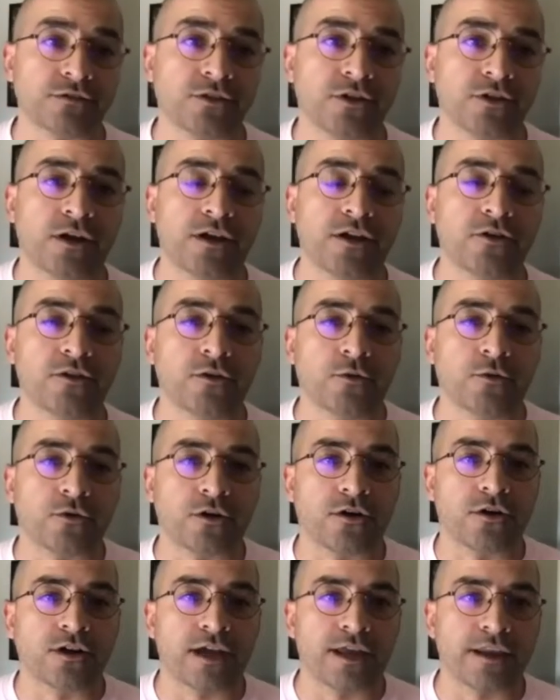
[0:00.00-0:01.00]
I know that we're
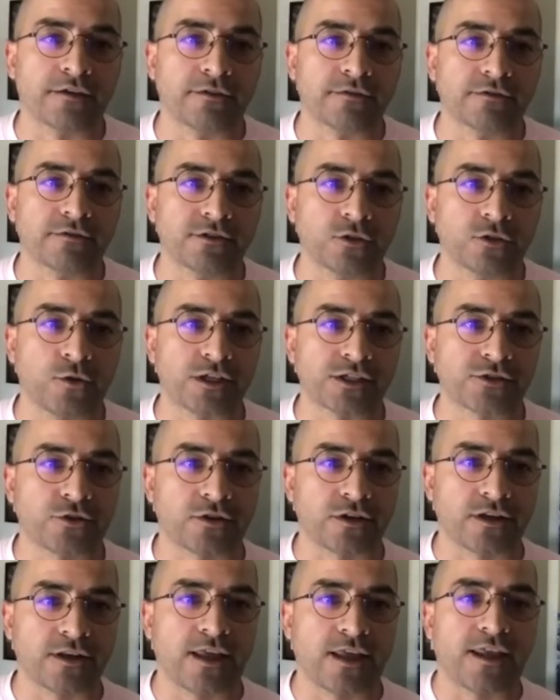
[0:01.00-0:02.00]
all kind of
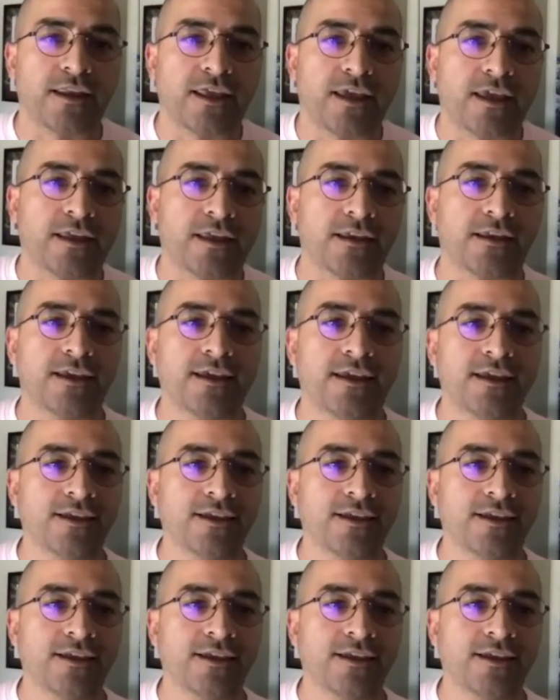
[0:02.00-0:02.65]
sequestered and